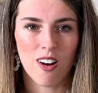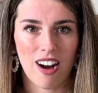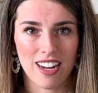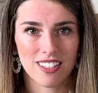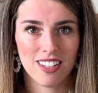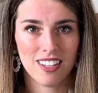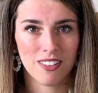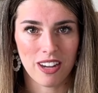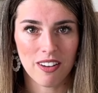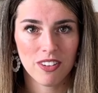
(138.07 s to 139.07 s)
right,
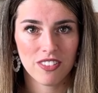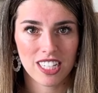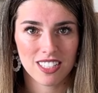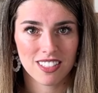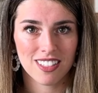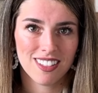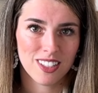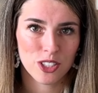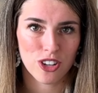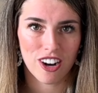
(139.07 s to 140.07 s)
we have our vase.
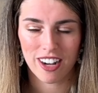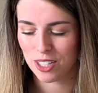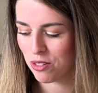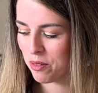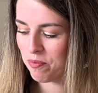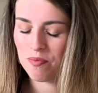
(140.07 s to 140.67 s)
Let's try our next one.